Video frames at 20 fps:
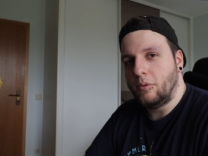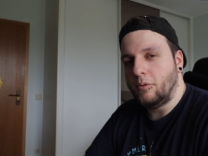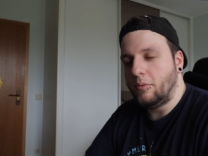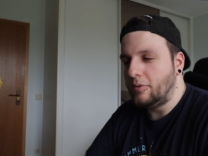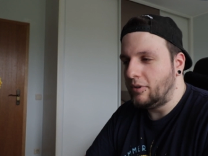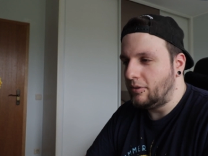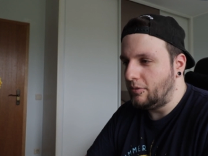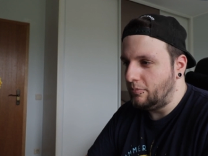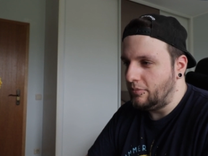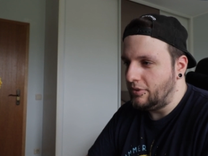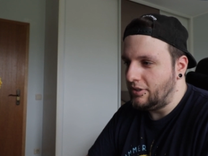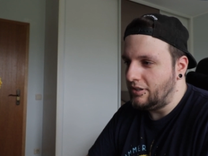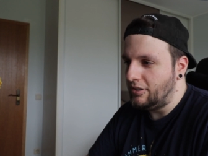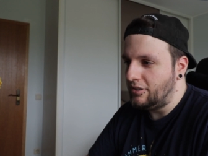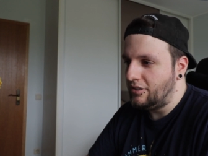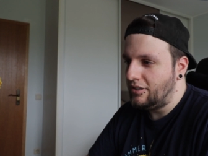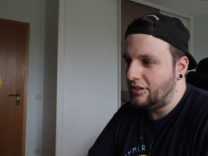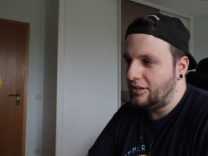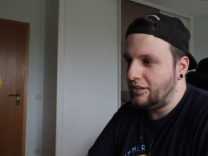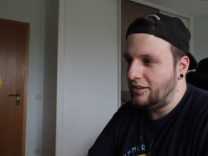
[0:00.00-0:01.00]
probably
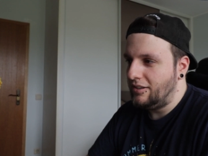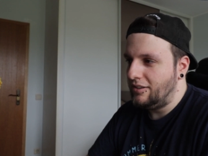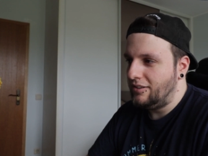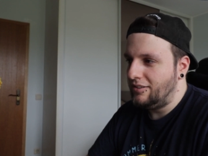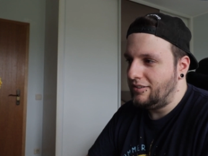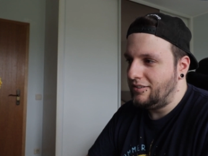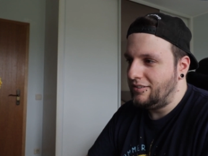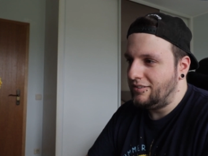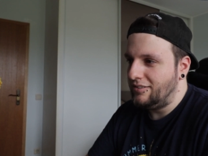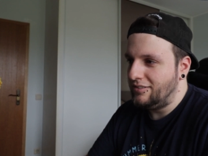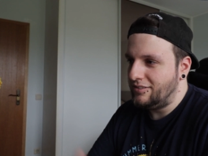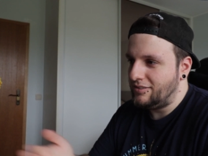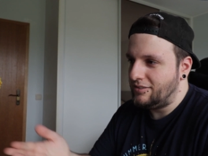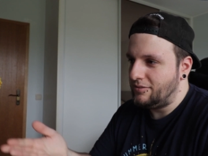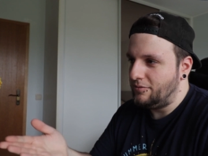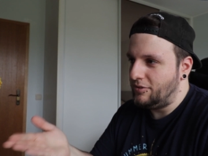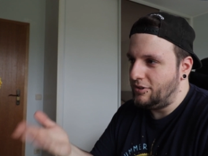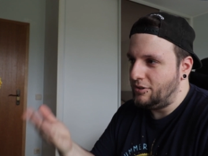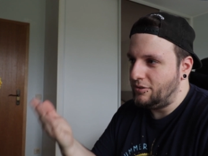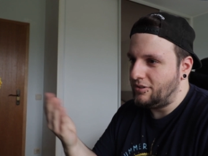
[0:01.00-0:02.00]
be
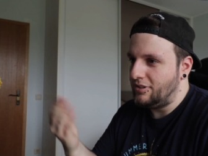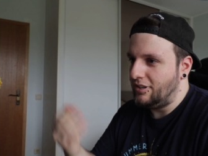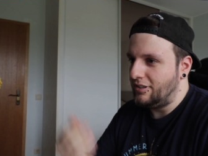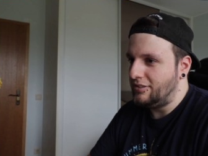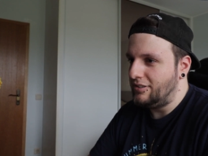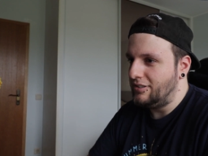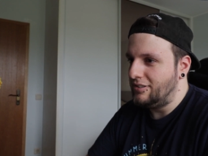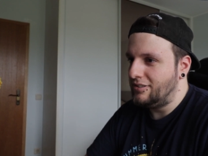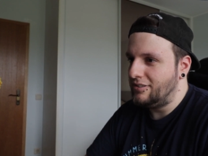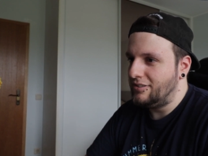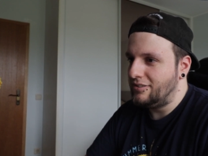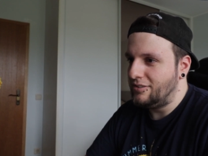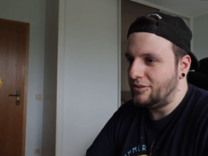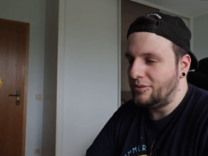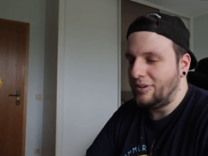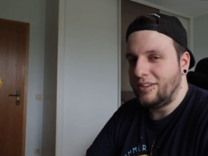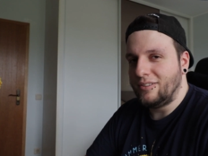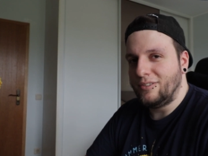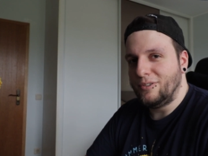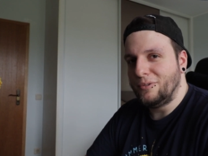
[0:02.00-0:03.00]
videos like this,
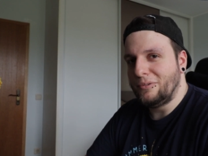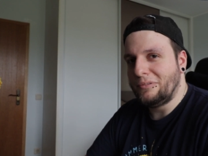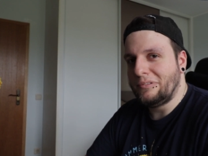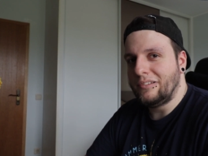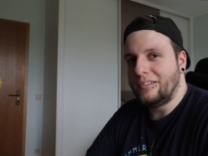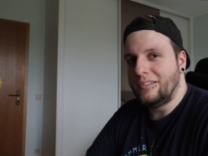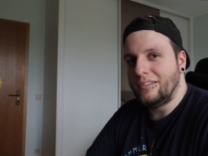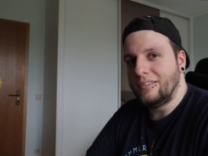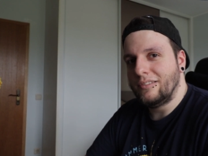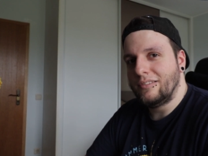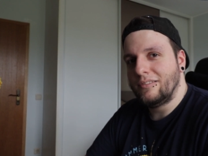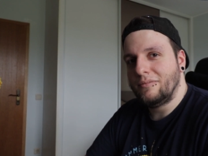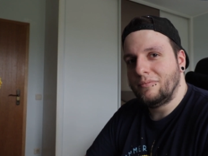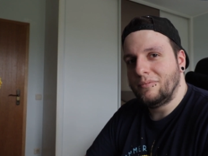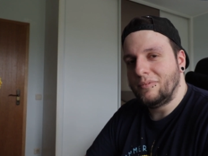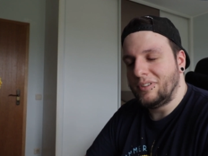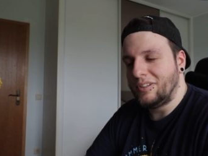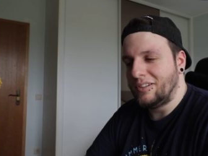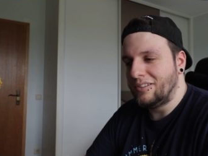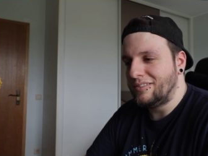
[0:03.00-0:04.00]
so get used to this
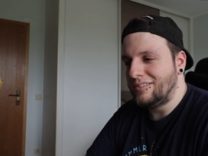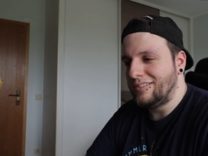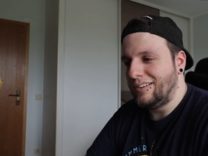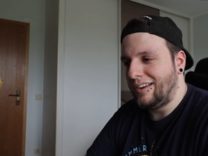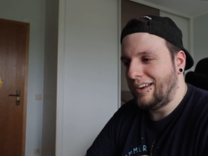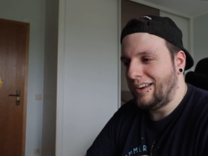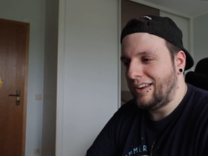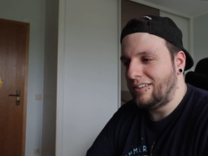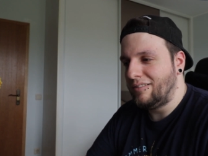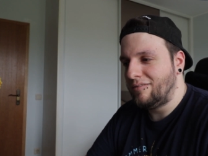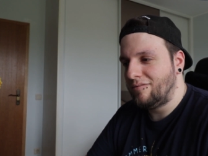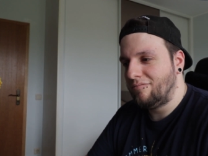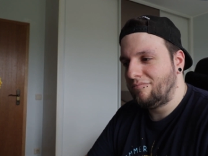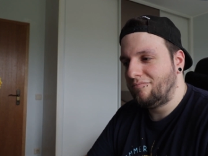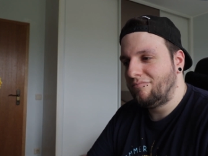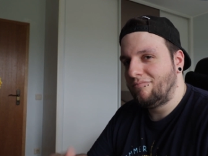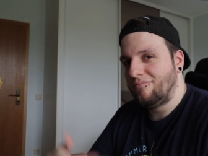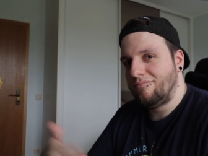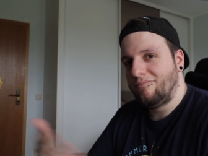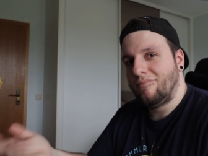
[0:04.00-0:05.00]
because I can't
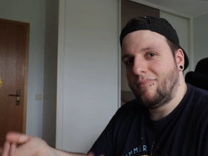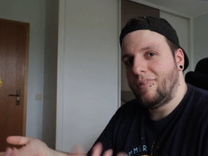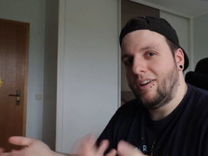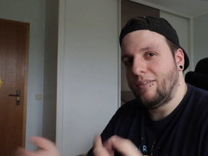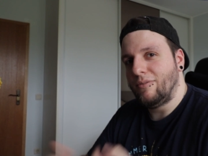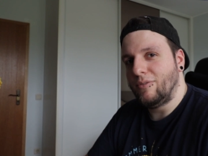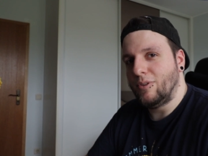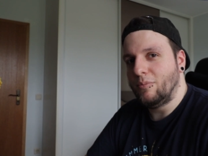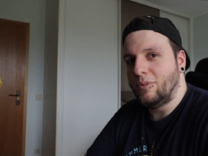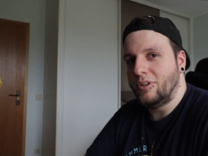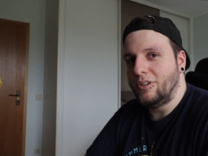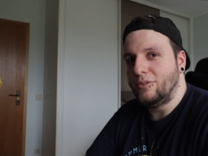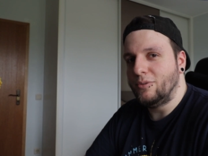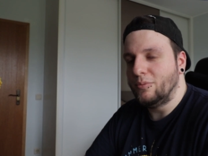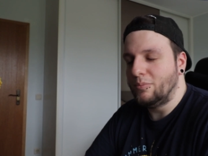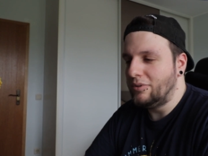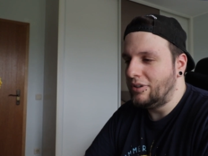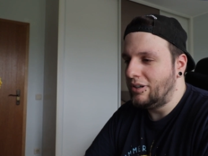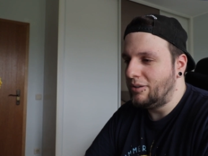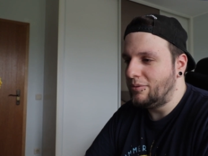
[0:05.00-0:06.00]
have nobody
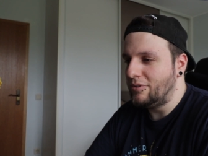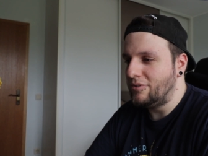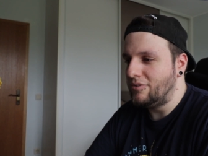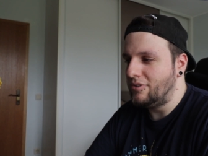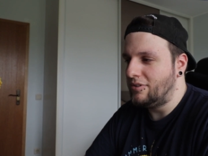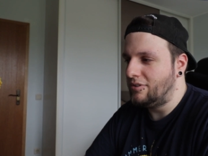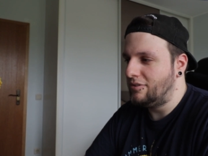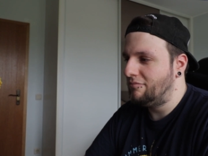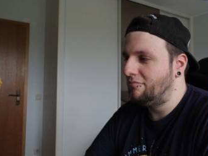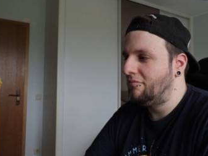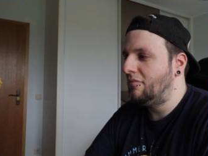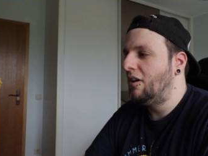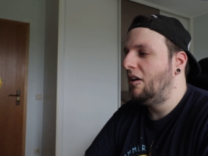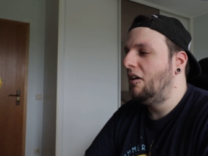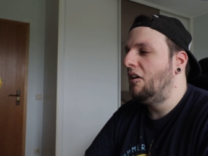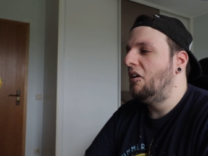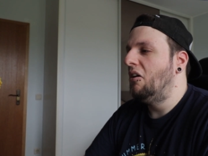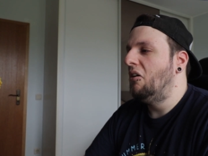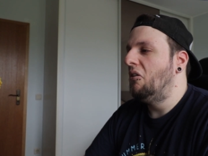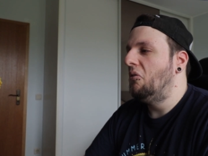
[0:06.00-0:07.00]
to play with here.
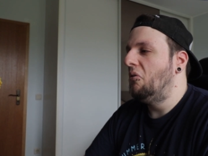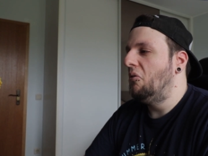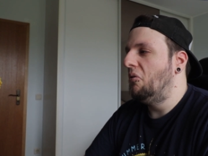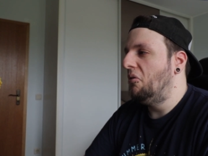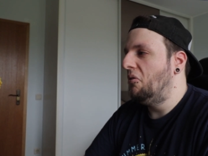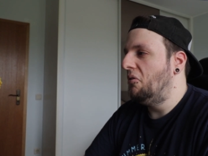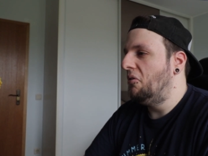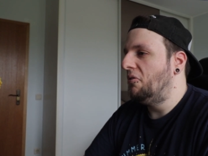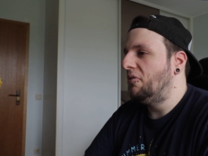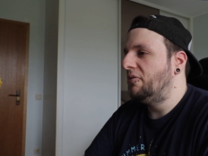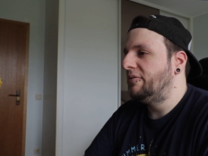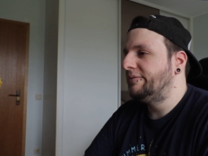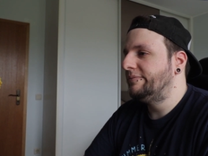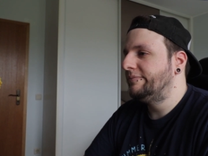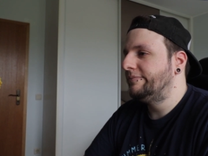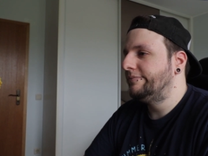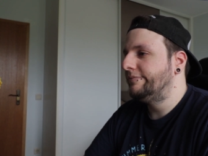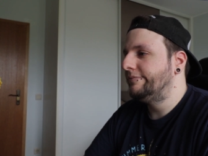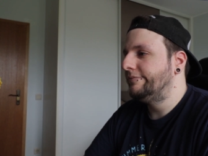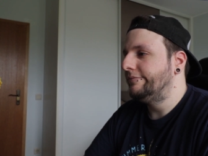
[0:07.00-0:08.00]
Uh,
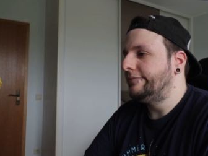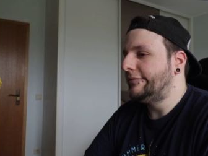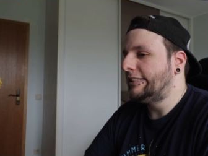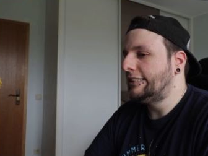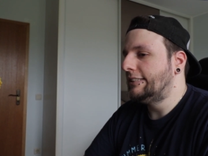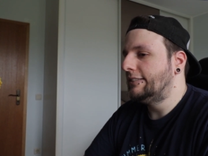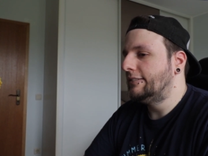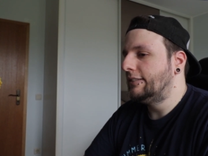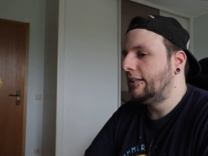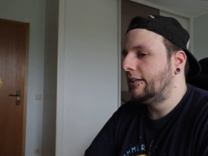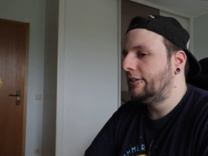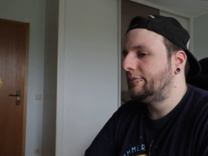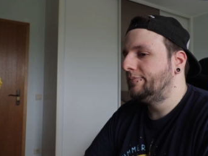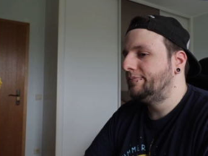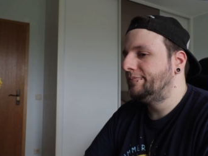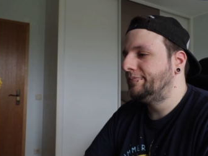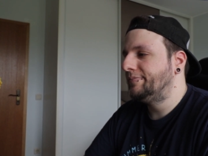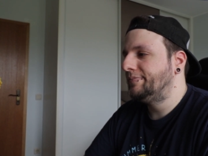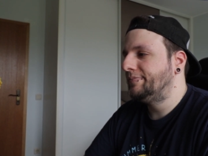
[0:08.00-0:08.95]
yeah.